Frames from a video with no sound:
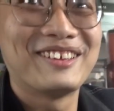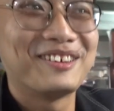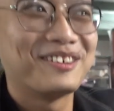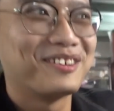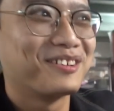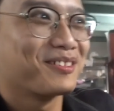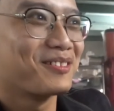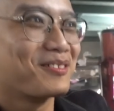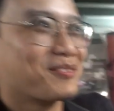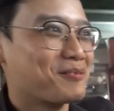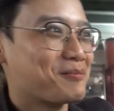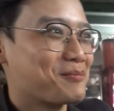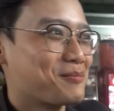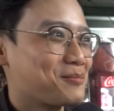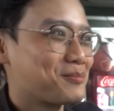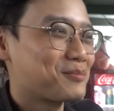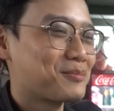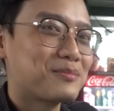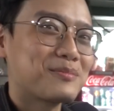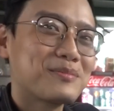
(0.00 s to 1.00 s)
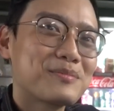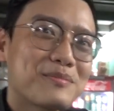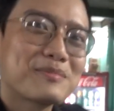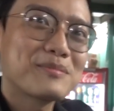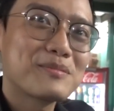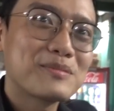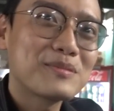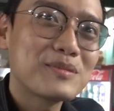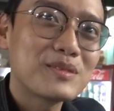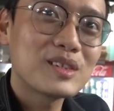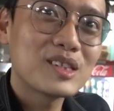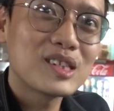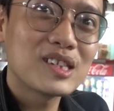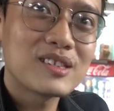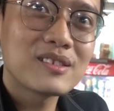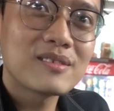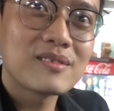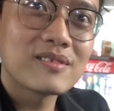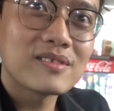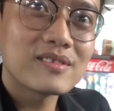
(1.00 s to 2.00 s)
I'm I'm actually not eating it
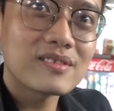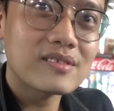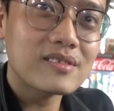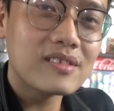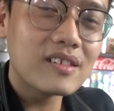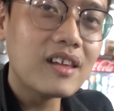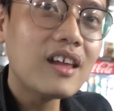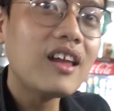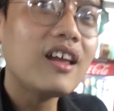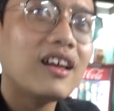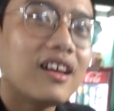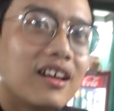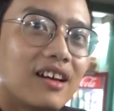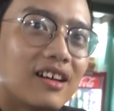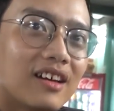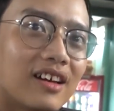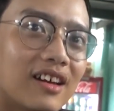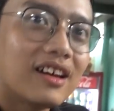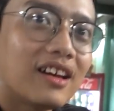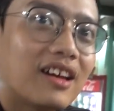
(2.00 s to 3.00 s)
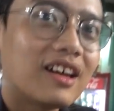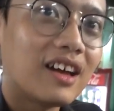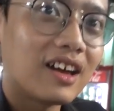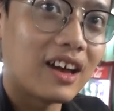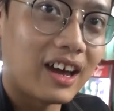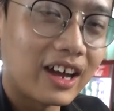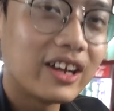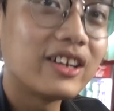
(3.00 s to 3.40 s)
because I'm vegetarian.